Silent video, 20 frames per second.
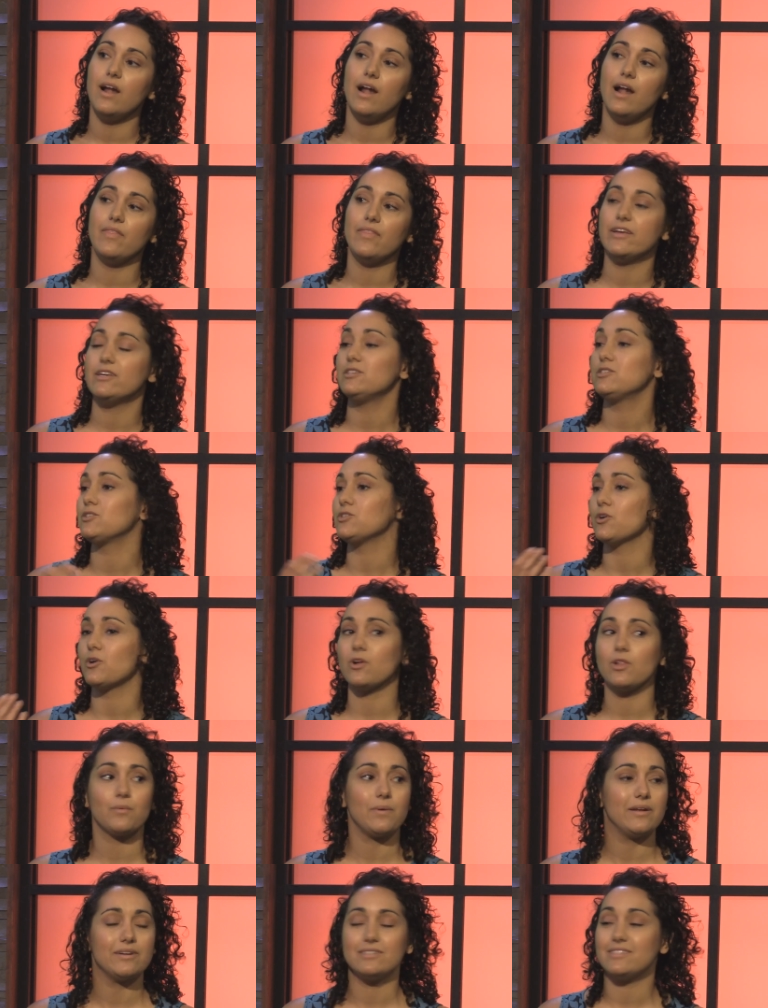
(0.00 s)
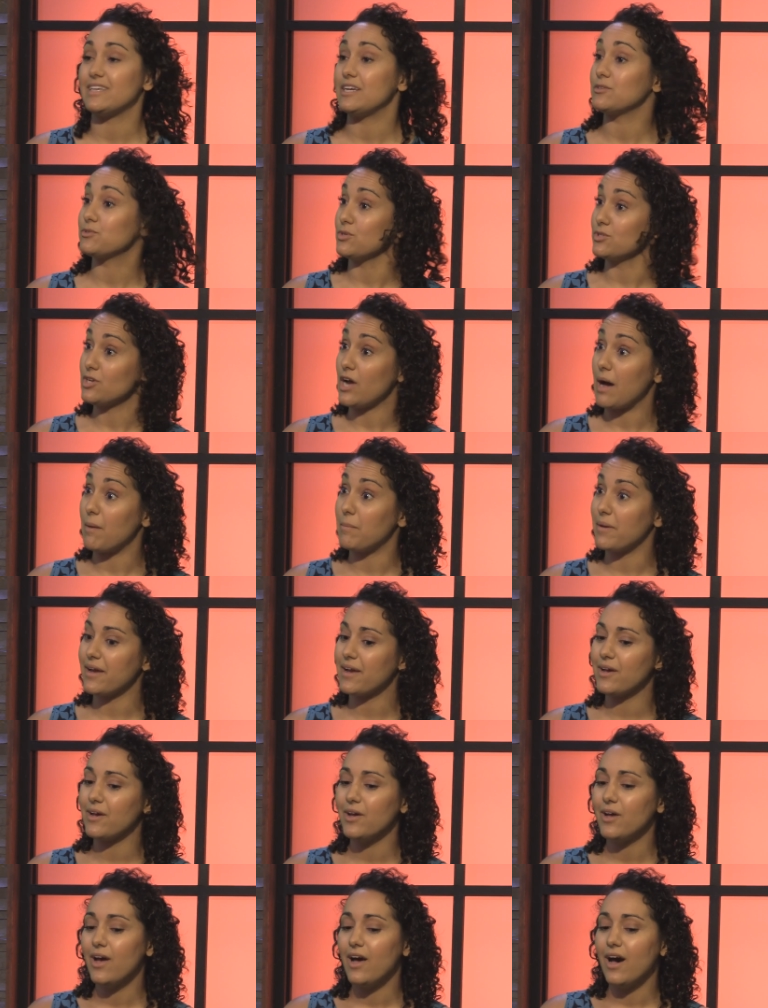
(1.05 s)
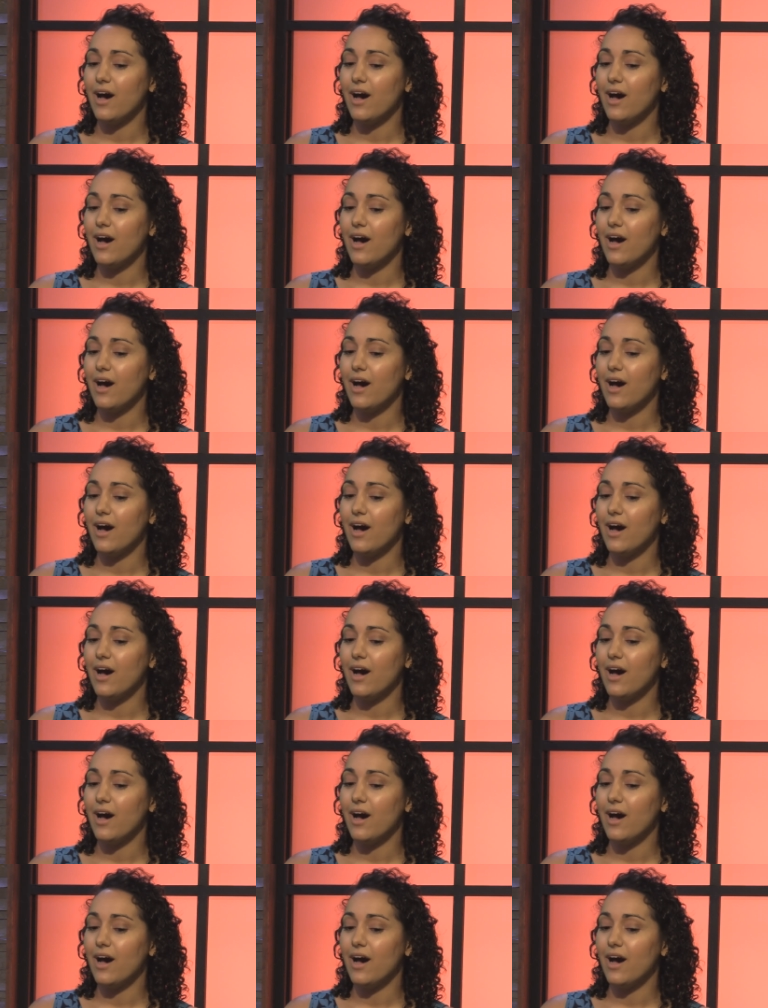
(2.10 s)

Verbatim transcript: and they circle around a central topic